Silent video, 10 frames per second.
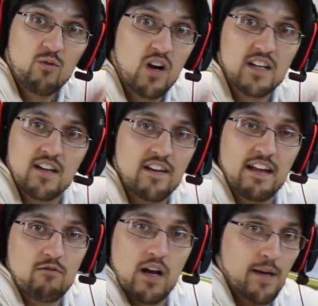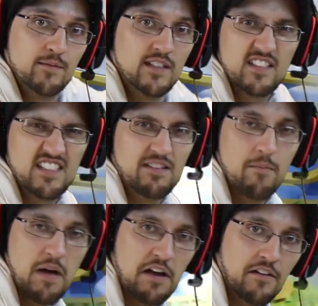What? None of that rhymed. It doesn't
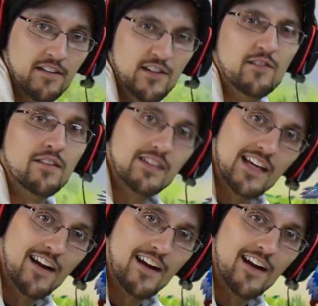even matter. You don't even